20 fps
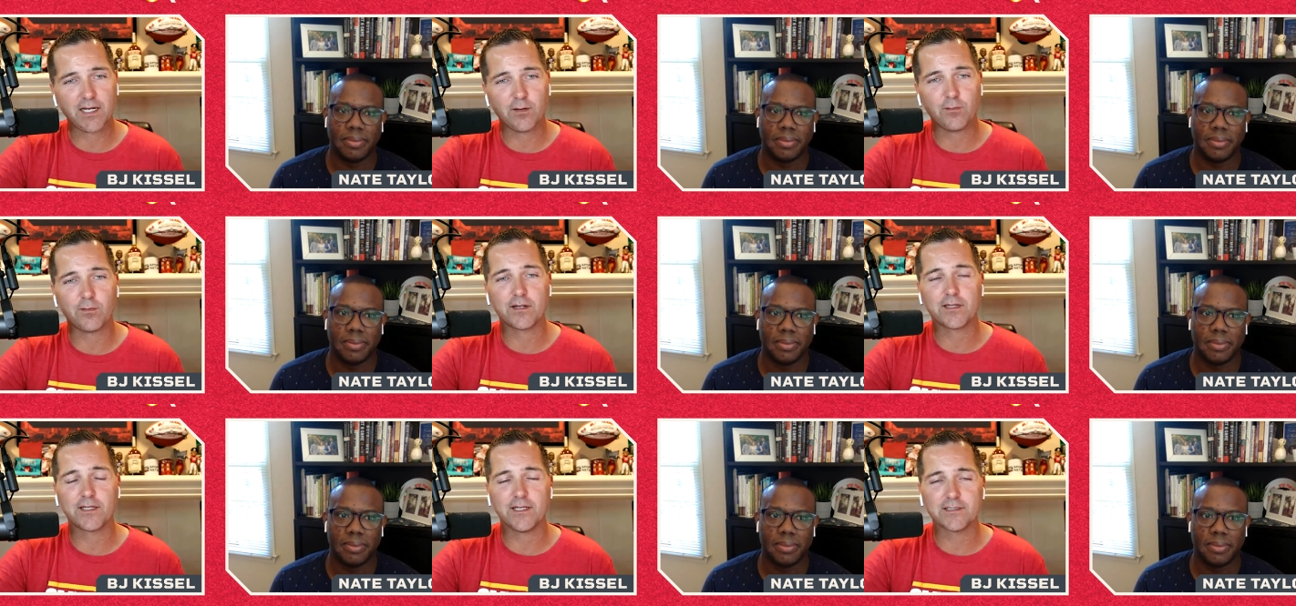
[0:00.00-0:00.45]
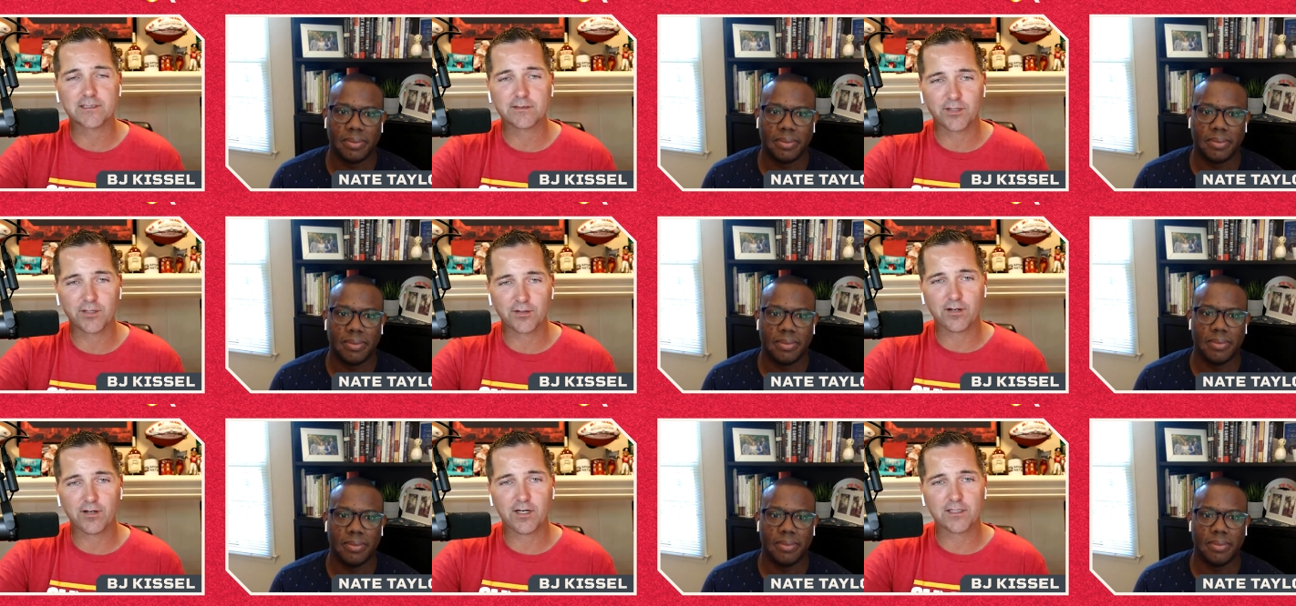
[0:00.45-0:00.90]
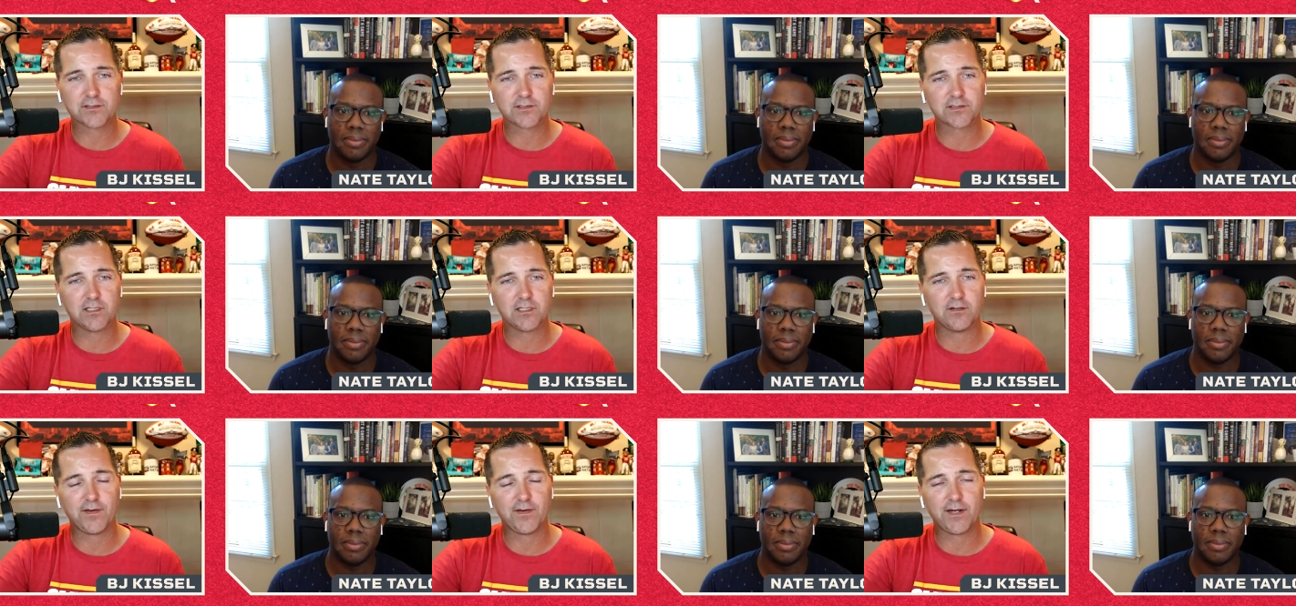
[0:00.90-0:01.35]
Speaker 1: now. I wanted to get some of the roster
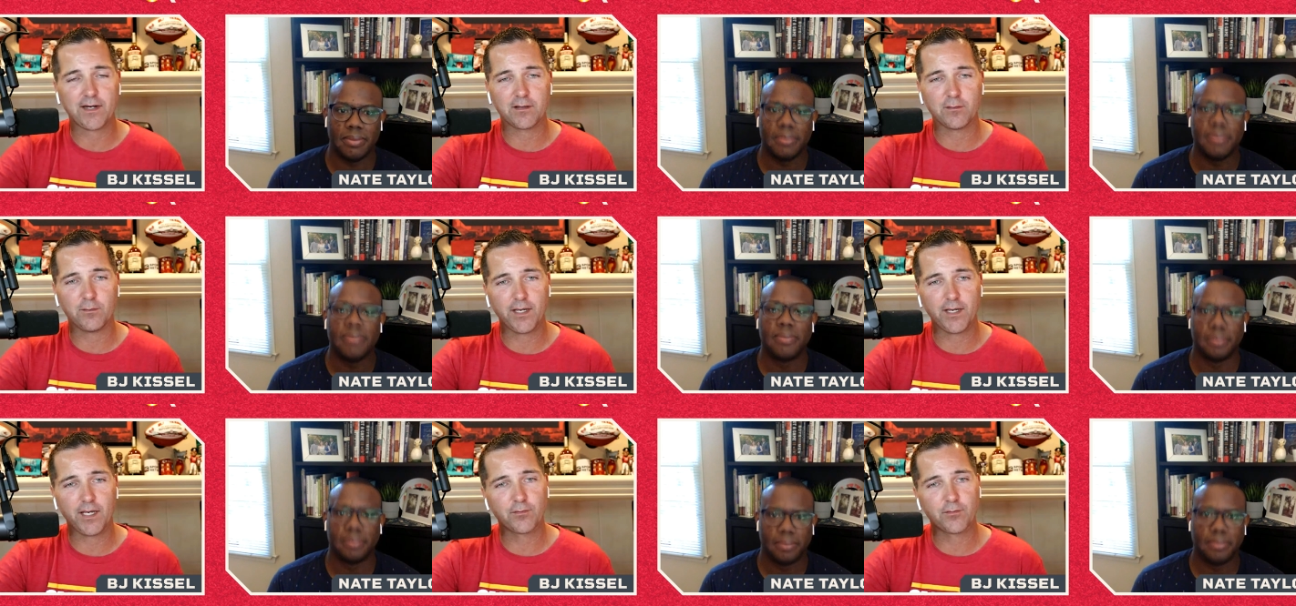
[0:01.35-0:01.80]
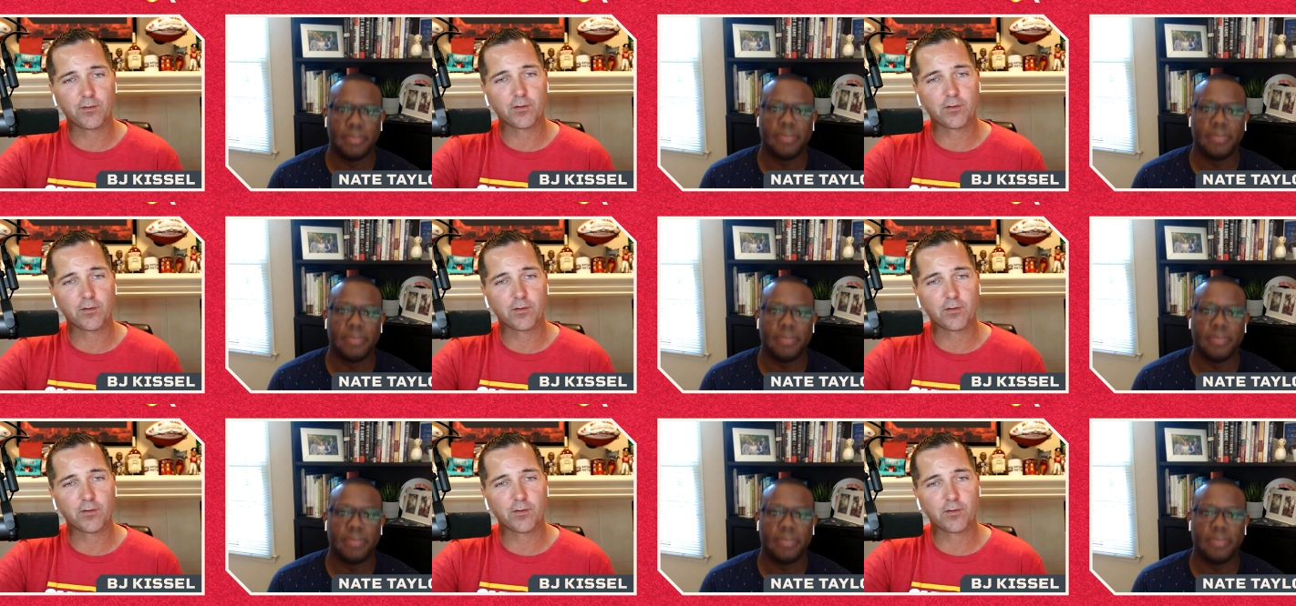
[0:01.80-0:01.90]
stuff out of the way.